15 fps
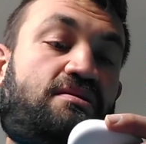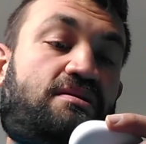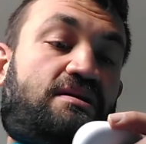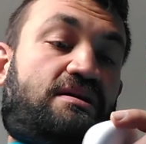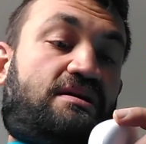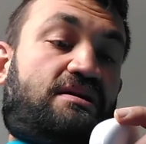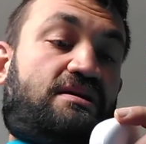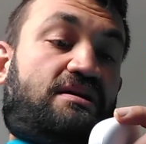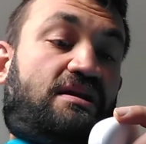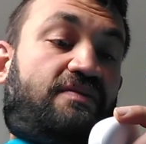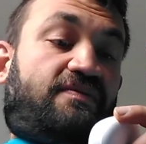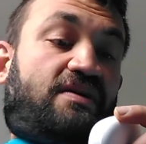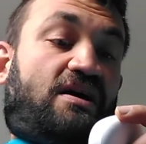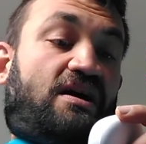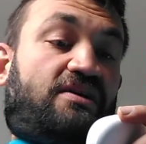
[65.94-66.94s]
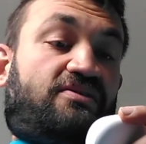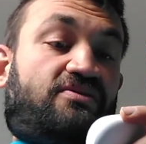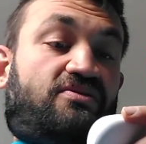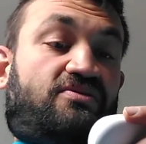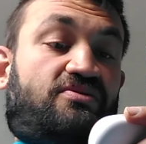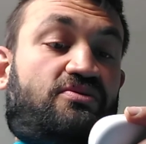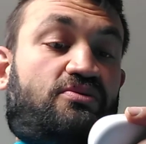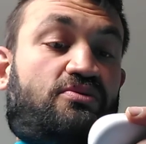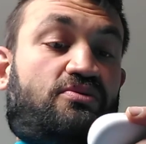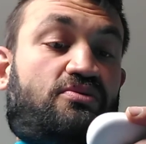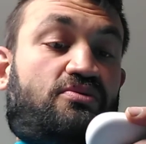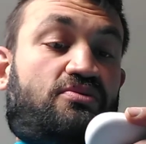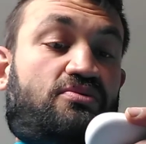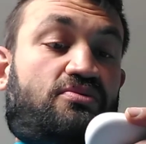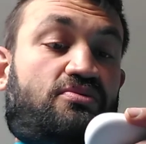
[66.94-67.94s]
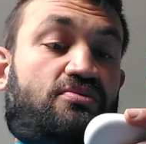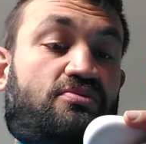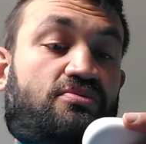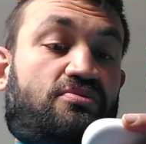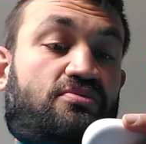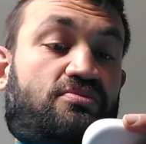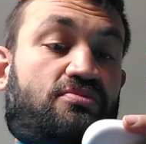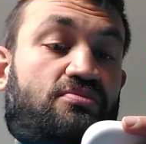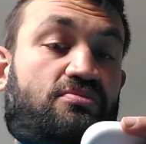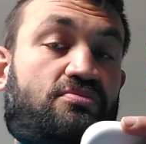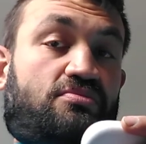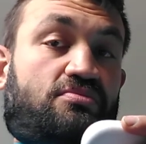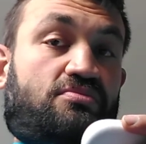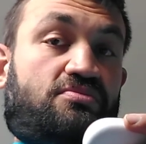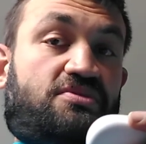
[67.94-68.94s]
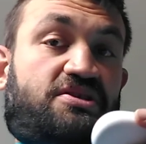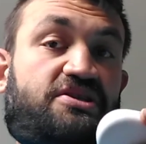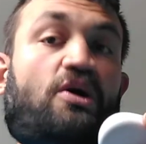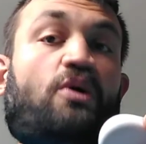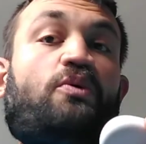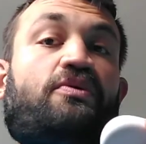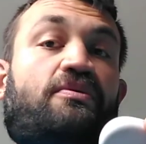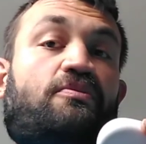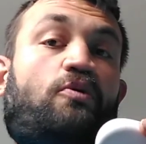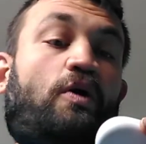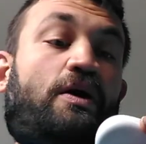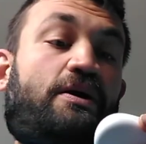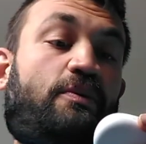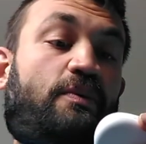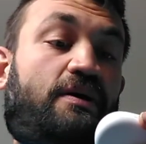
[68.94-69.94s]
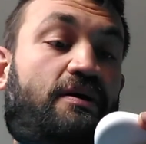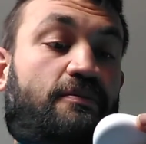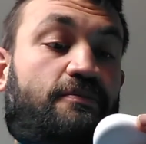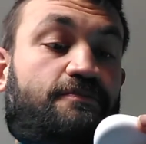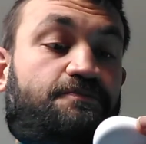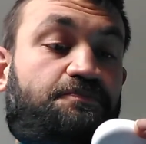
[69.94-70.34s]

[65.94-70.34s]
And I've gotten to to know them quite well.